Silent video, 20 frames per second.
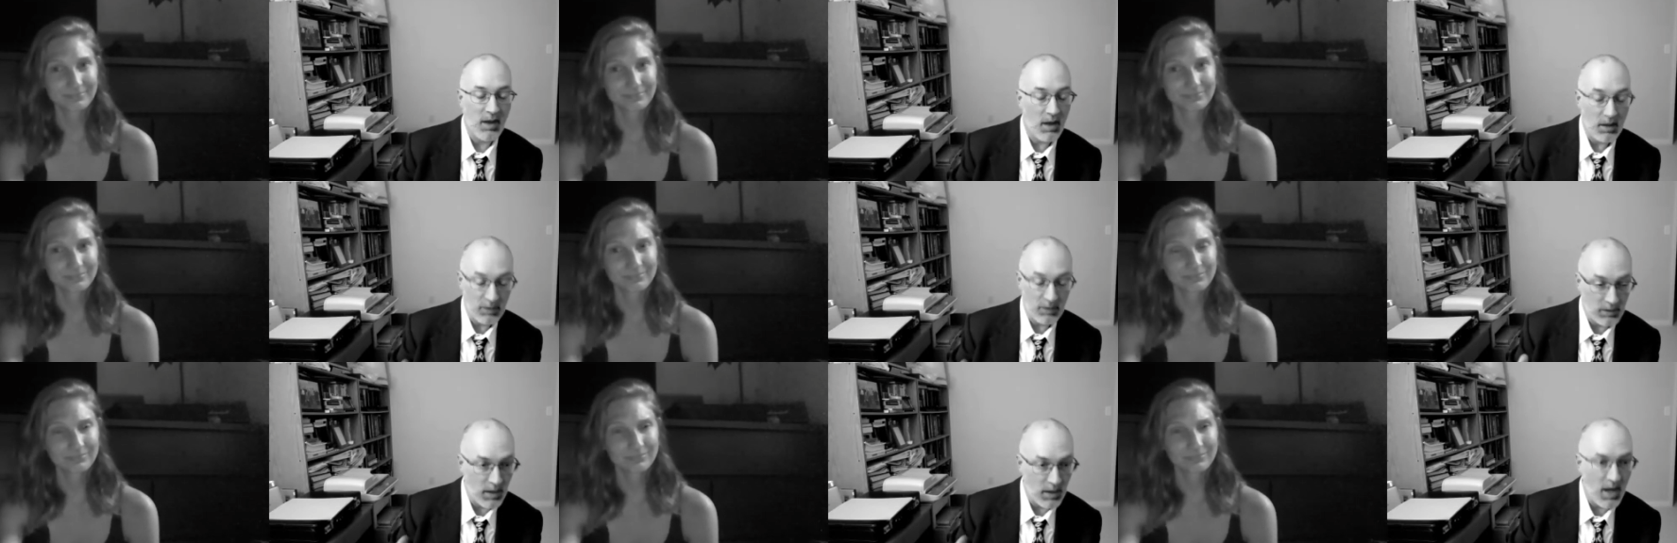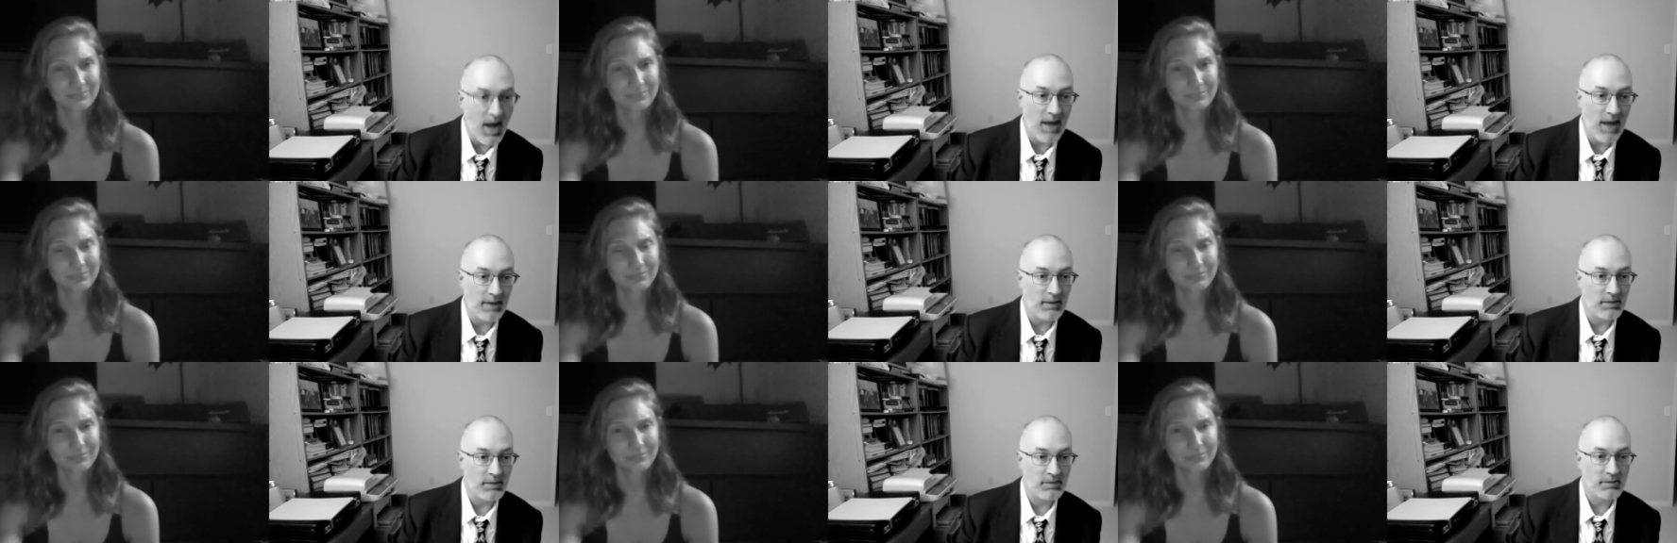Speaker 1: a
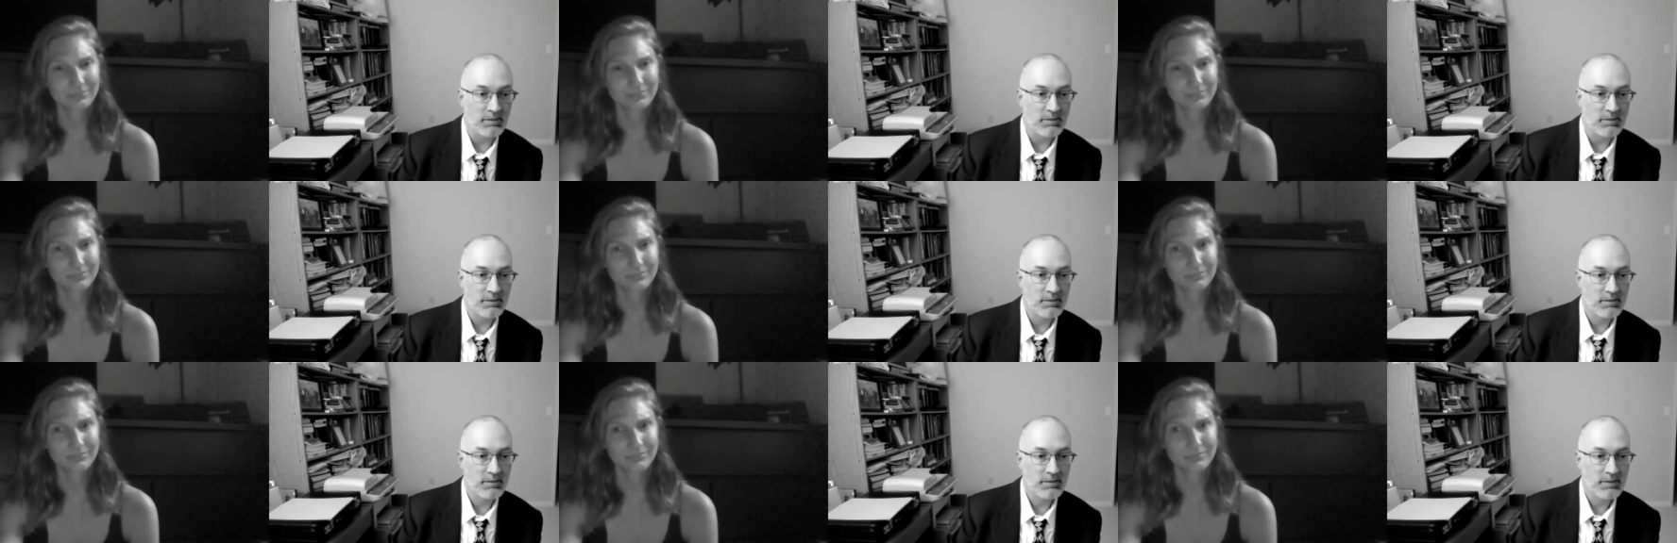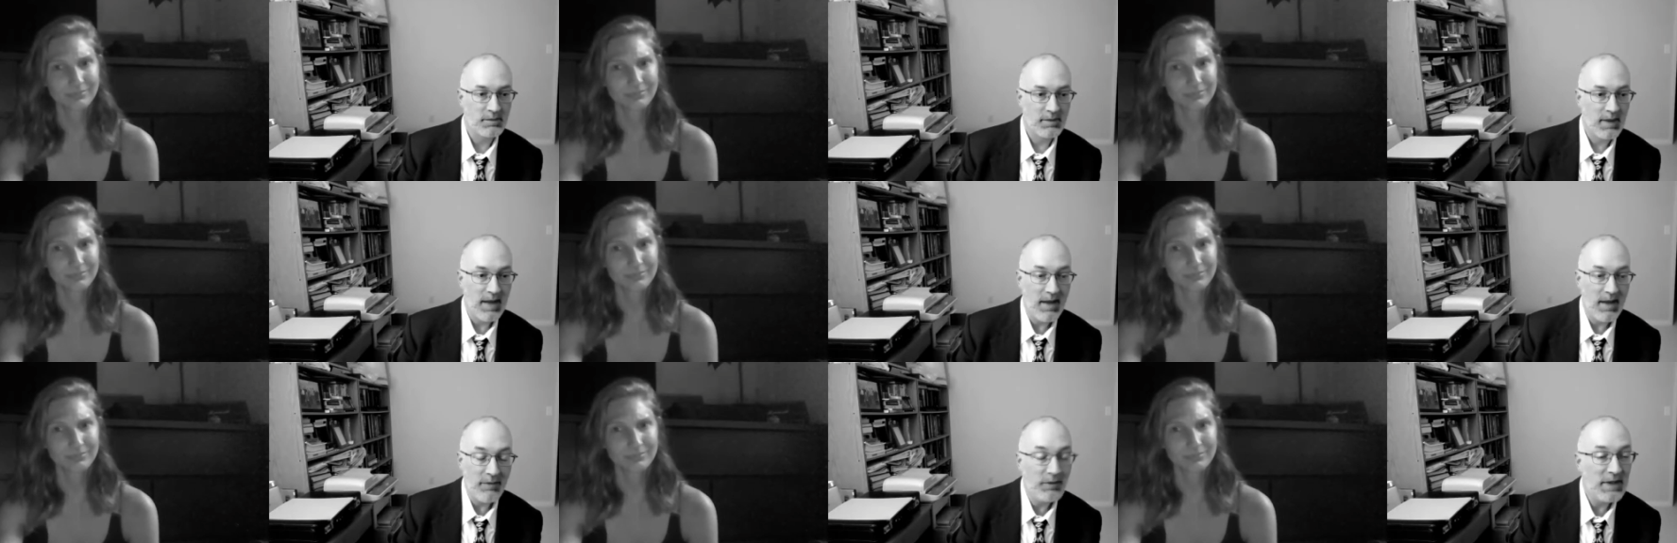lot,
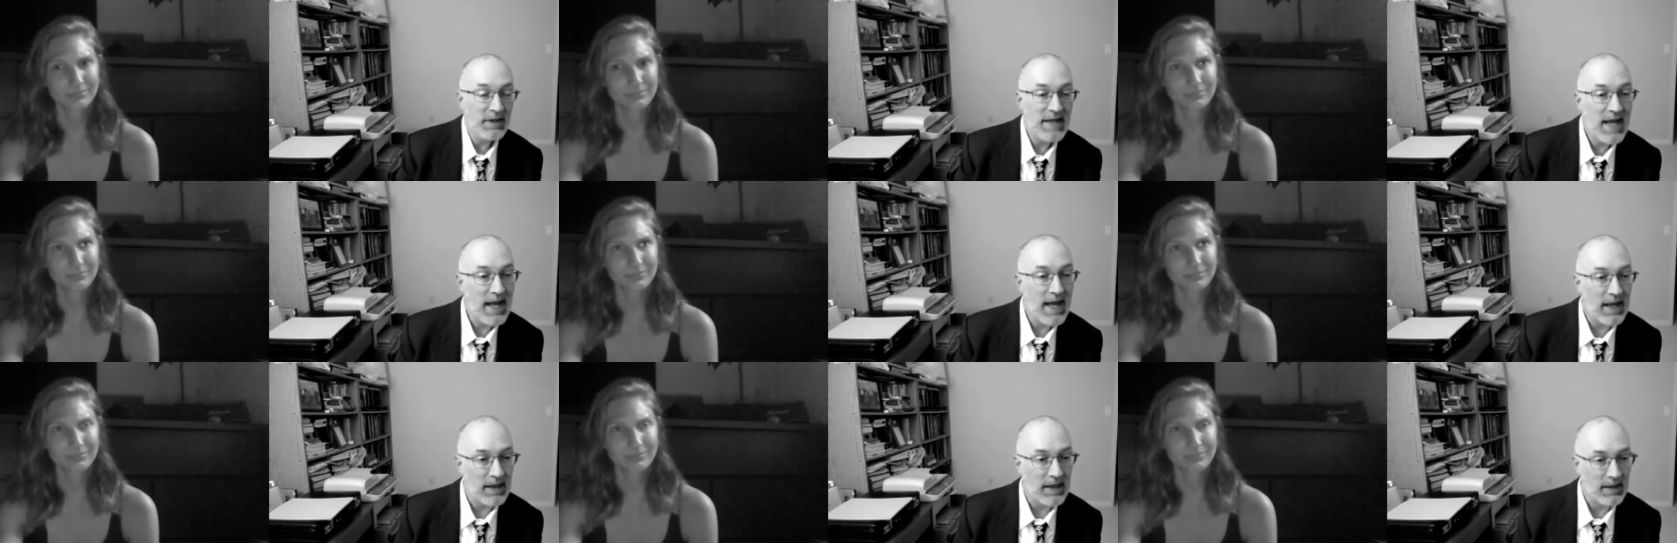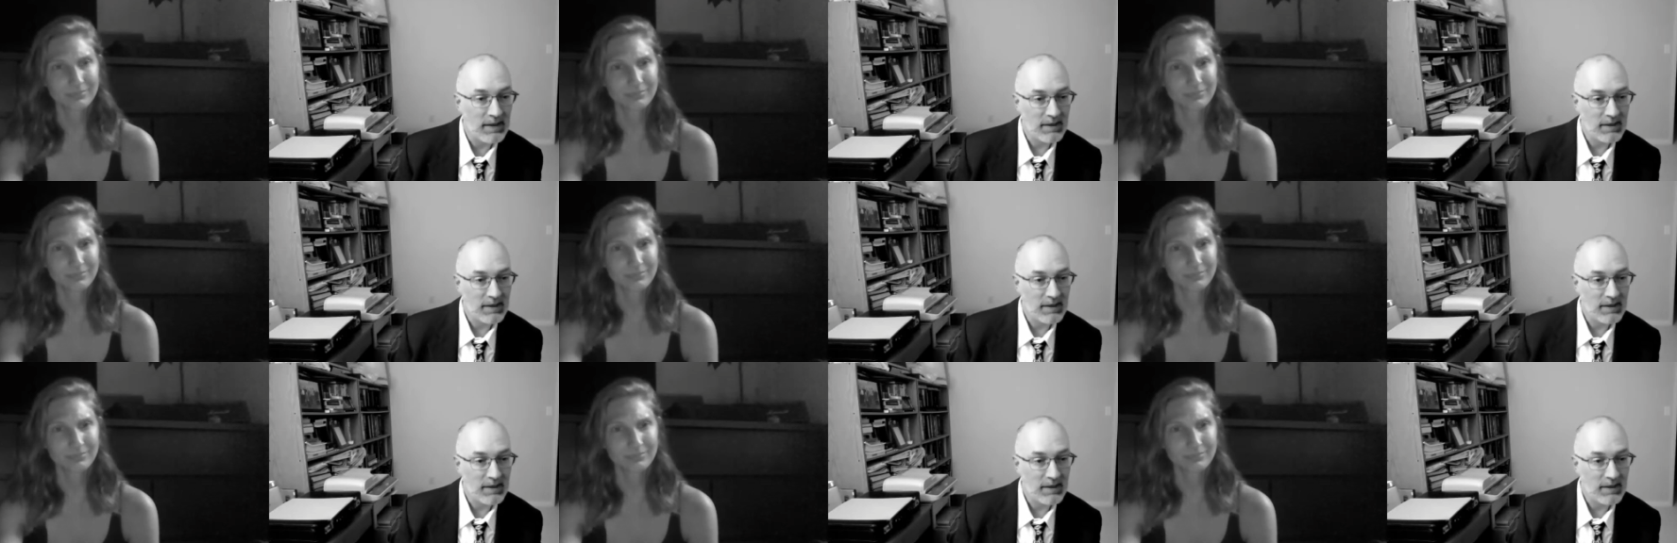every day.